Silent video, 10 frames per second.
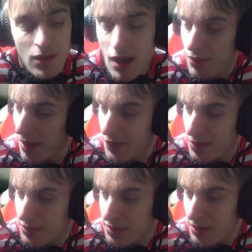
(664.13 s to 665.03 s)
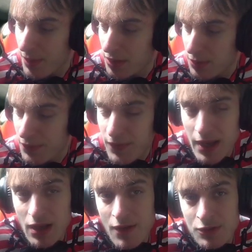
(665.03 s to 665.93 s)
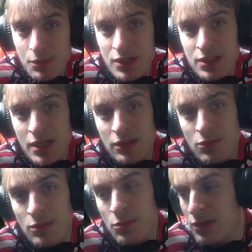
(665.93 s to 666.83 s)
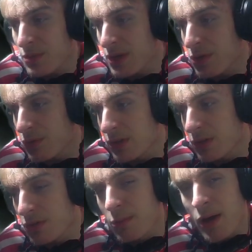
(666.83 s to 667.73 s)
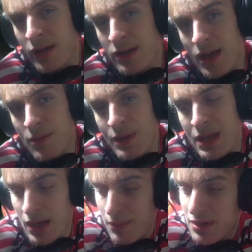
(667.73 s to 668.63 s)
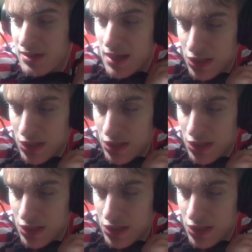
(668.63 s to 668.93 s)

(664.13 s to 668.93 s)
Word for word: I, think it was debunked to be fake, obviously, but it's like there there was so many cool things. Dude, The Walking Dead, man, I miss that